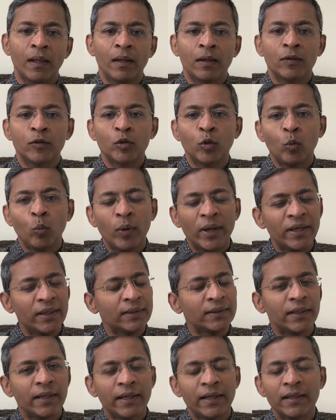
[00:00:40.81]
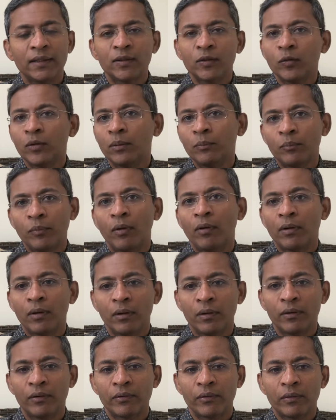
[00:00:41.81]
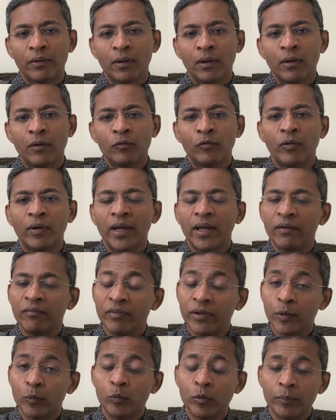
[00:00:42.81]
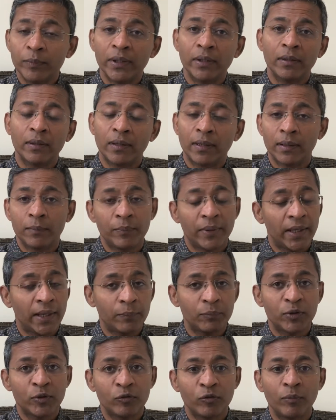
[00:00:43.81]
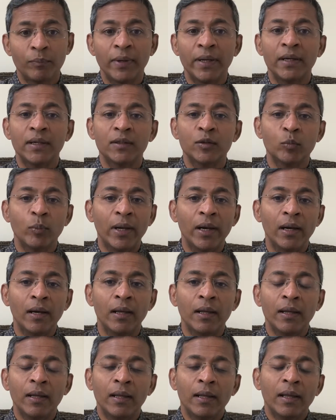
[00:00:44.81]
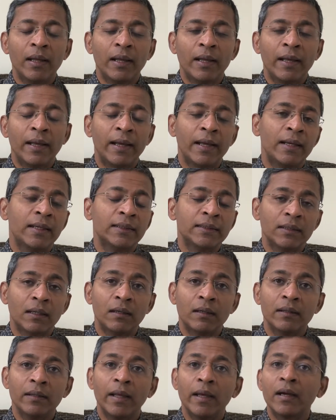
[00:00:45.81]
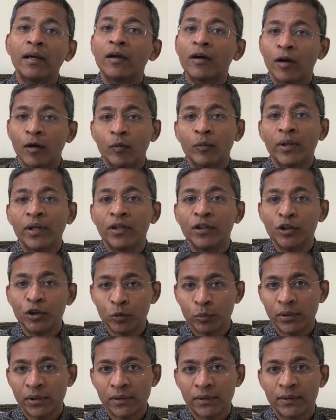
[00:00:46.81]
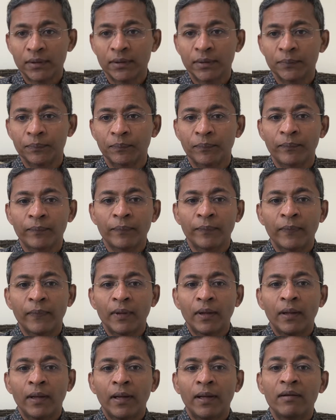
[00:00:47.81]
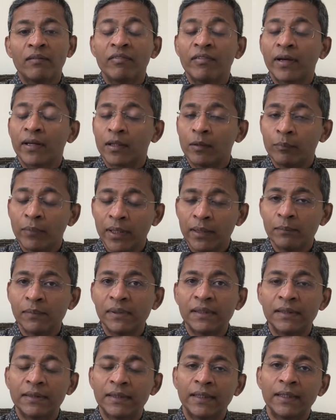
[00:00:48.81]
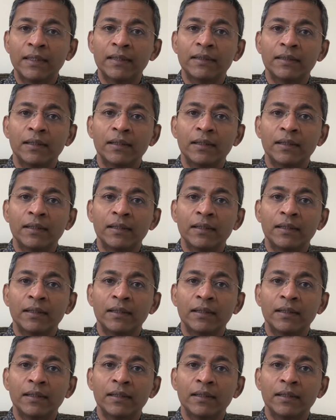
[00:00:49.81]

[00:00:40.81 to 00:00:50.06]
So why is the hair so important? For every woman, and perhaps for men as well, hairs are their crowning jewels. In fact, the Bible says